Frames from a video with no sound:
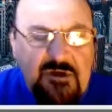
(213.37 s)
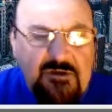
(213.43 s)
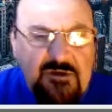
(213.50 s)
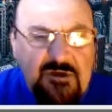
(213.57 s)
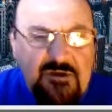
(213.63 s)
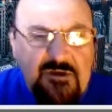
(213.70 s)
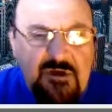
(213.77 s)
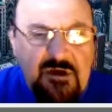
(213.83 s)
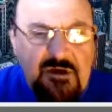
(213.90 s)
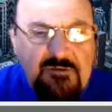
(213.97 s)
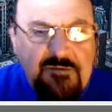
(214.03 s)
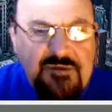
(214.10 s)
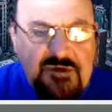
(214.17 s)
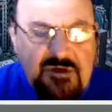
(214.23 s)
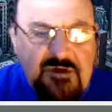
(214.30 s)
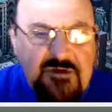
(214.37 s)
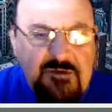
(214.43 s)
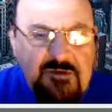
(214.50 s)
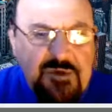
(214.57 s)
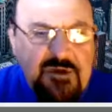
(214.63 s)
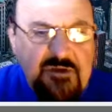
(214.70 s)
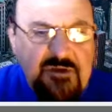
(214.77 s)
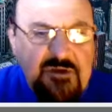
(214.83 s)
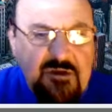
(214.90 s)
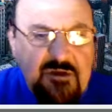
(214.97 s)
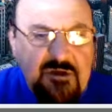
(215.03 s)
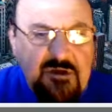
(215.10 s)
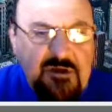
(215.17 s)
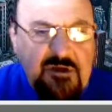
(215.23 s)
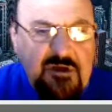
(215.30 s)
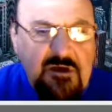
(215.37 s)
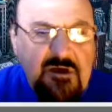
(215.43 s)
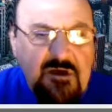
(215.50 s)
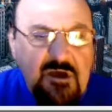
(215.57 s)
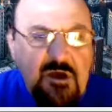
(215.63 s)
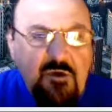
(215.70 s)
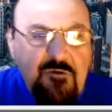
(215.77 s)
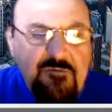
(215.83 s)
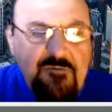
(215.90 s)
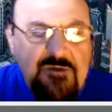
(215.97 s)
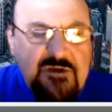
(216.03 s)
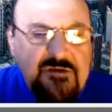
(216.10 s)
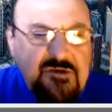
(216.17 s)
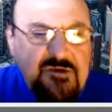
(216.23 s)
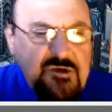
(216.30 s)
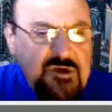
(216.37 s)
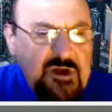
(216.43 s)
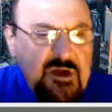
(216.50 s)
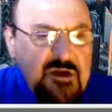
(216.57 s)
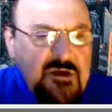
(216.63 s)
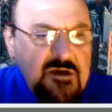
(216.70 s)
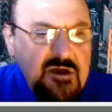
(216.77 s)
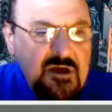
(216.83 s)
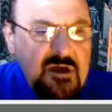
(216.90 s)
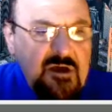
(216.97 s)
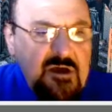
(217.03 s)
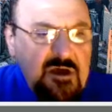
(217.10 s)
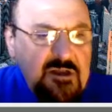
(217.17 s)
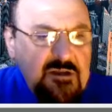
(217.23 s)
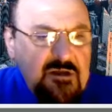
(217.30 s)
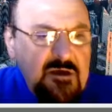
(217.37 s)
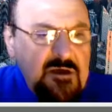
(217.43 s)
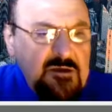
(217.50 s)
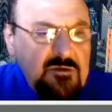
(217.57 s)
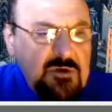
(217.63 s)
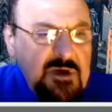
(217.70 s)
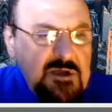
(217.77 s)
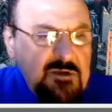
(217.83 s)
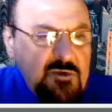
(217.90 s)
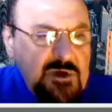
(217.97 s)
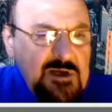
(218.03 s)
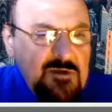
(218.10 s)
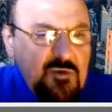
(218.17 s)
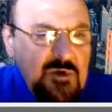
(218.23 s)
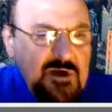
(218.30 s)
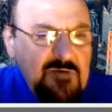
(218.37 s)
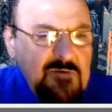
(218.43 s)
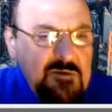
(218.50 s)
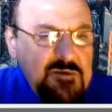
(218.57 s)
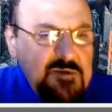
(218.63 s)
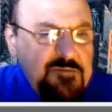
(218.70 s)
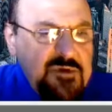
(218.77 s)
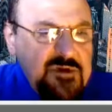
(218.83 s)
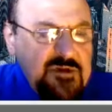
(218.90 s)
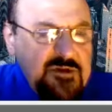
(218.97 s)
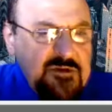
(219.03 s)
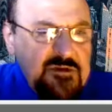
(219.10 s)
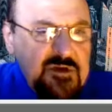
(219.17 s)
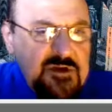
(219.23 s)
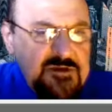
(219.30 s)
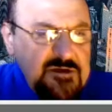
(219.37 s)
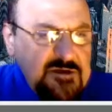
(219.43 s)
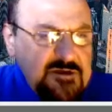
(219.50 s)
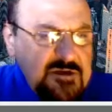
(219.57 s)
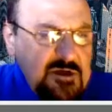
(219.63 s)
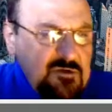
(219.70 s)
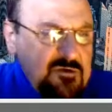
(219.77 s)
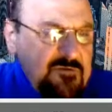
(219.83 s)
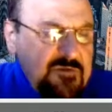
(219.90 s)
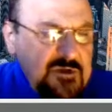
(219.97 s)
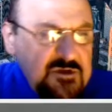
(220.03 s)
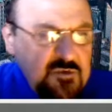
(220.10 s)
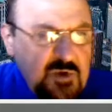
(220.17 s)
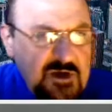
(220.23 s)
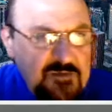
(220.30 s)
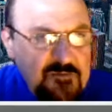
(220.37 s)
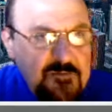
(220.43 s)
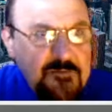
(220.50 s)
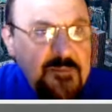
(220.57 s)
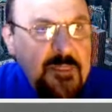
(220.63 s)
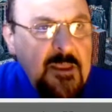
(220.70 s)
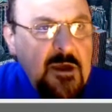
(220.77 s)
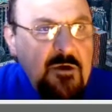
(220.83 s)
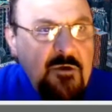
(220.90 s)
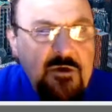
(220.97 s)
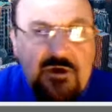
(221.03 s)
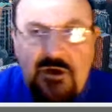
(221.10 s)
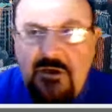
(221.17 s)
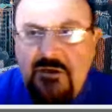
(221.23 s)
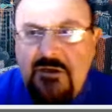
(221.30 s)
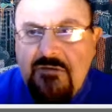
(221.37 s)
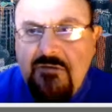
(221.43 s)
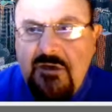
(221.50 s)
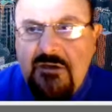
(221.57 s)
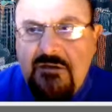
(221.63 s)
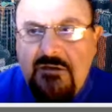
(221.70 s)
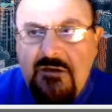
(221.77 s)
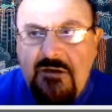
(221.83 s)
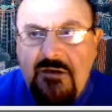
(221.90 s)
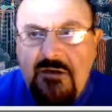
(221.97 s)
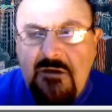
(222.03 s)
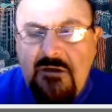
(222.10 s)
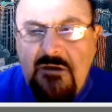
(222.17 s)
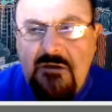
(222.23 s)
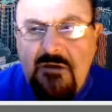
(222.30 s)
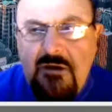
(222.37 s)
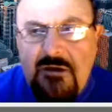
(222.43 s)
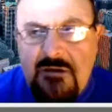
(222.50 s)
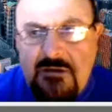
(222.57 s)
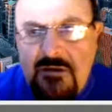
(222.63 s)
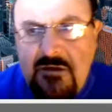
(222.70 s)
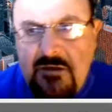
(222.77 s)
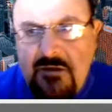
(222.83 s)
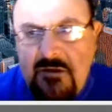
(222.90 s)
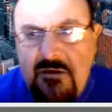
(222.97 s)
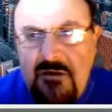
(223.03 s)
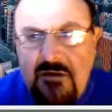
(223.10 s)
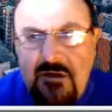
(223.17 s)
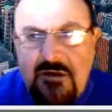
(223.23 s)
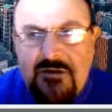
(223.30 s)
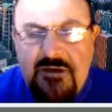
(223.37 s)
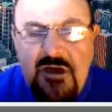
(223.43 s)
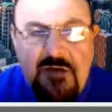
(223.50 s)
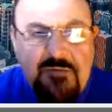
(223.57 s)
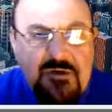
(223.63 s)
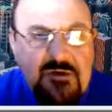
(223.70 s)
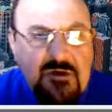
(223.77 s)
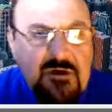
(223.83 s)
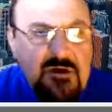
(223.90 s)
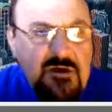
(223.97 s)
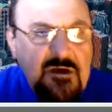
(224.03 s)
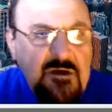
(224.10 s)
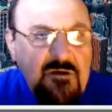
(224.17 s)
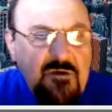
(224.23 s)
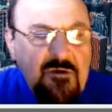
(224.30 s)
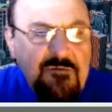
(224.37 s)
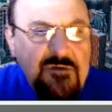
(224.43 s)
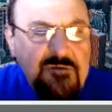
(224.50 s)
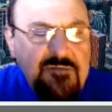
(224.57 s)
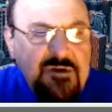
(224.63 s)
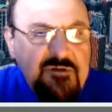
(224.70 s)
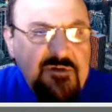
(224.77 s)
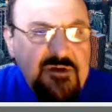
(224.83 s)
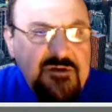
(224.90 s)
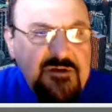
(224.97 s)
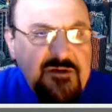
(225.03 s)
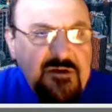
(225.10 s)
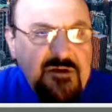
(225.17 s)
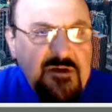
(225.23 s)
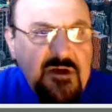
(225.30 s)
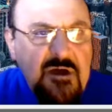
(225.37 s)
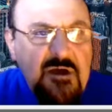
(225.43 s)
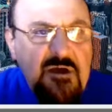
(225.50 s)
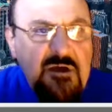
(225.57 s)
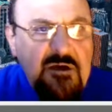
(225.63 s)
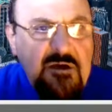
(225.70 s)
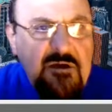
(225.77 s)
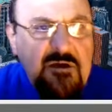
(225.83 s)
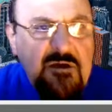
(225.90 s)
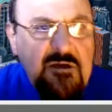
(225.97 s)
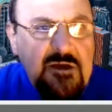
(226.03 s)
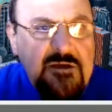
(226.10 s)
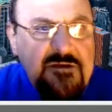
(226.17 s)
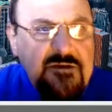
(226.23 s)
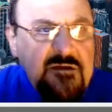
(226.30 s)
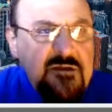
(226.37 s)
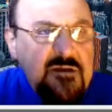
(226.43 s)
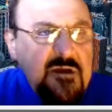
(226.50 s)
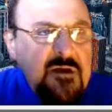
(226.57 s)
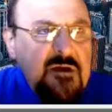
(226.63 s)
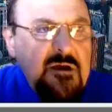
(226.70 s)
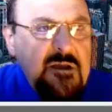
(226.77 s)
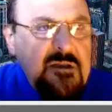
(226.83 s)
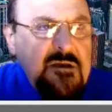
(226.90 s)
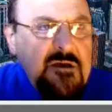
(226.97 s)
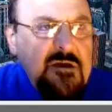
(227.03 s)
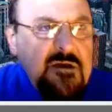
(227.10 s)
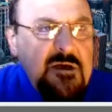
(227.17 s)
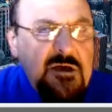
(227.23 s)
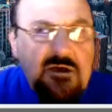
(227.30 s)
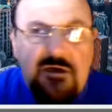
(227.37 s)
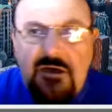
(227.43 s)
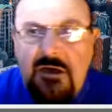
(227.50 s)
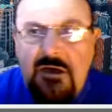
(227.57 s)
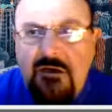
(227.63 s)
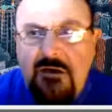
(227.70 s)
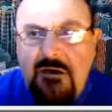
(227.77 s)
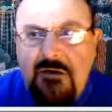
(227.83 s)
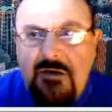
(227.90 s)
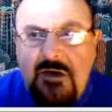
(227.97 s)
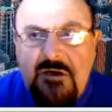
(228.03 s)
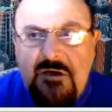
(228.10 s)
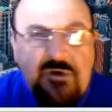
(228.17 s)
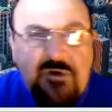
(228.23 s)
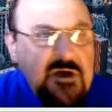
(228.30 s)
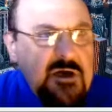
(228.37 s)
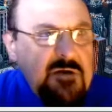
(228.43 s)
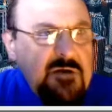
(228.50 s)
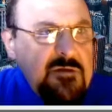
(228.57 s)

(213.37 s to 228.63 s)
times repeating of this string, and Lua will be printed as a result of this one. Okay, this was the last example of the previous lesson, and right away I would